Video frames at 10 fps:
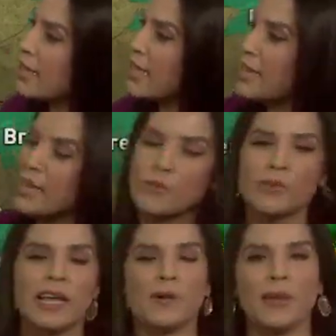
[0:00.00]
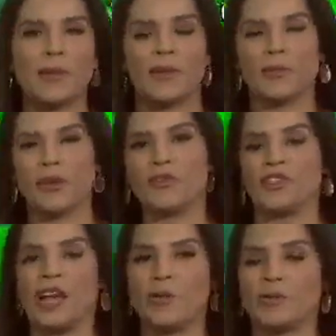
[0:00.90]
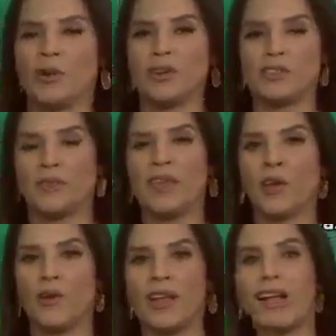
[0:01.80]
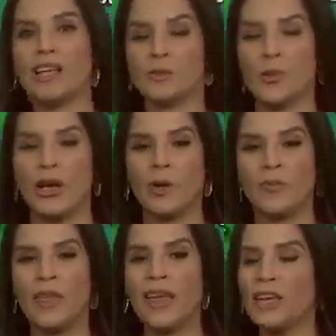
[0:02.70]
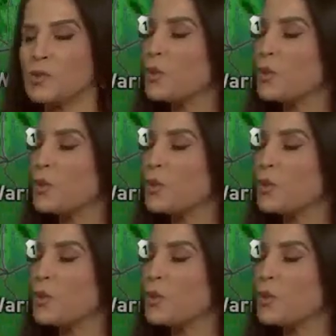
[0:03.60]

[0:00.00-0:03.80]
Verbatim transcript: can't rule out maybe a brief shower in parts of the area as well as we